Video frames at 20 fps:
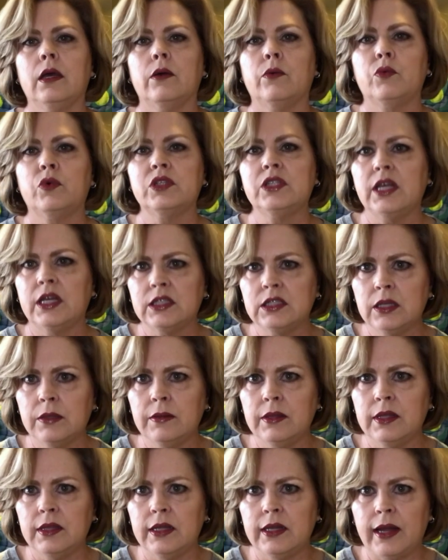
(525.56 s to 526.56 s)
Was that
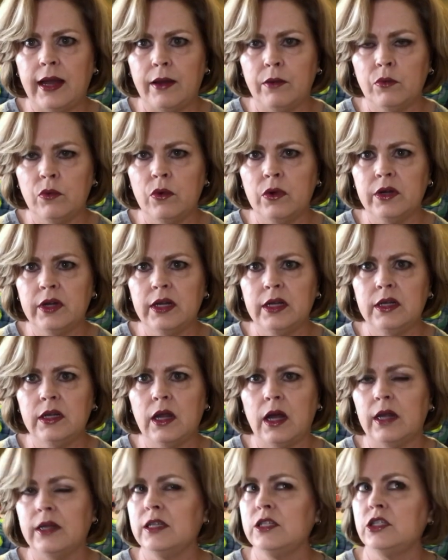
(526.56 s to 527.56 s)
something that I wanted?
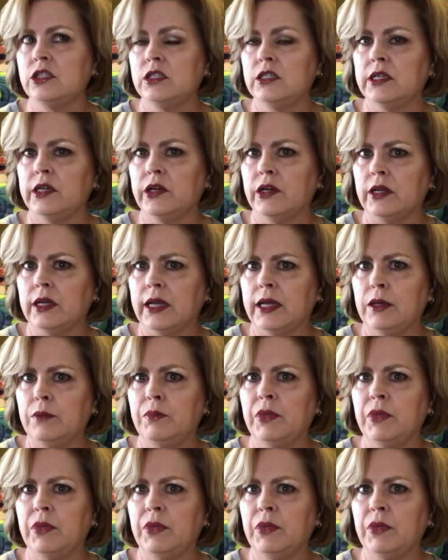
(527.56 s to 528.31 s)
Not necessarily,